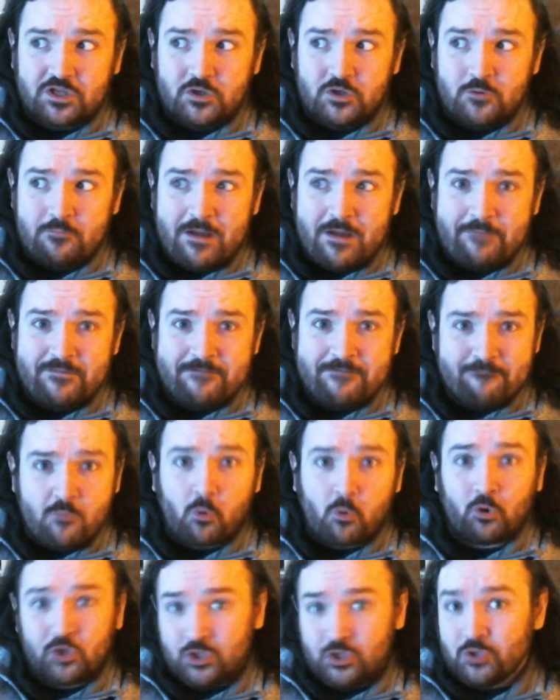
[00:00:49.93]
you might be
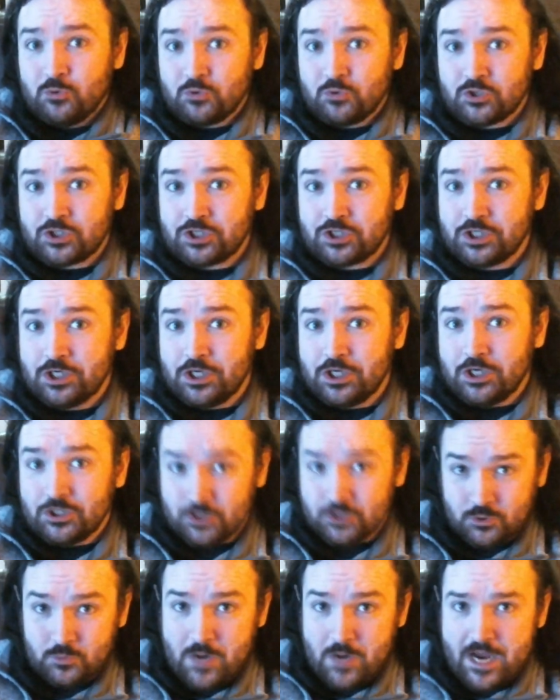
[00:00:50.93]
more used
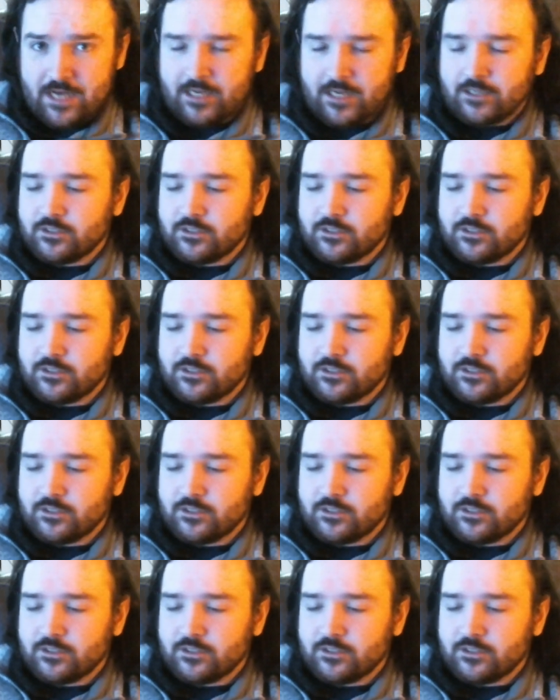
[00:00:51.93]
to writing.